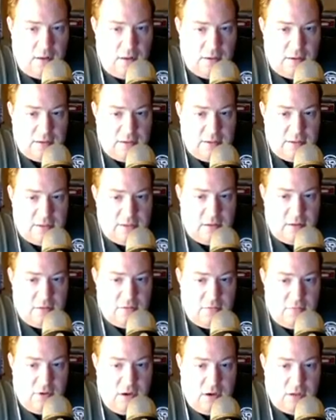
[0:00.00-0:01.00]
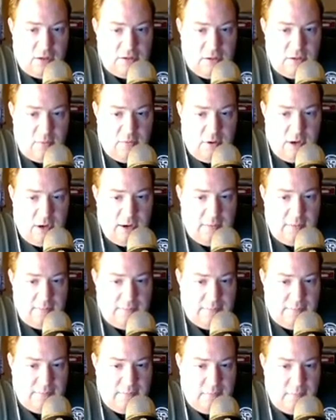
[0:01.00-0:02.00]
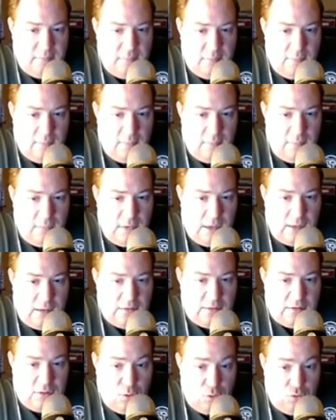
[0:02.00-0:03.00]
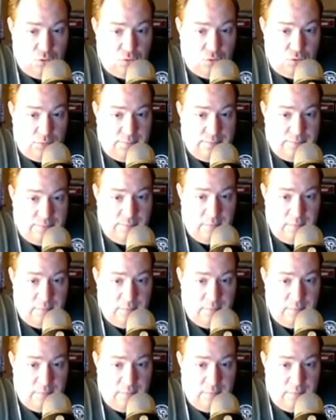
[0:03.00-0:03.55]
This is a 3-cost upgrade. It's neutral.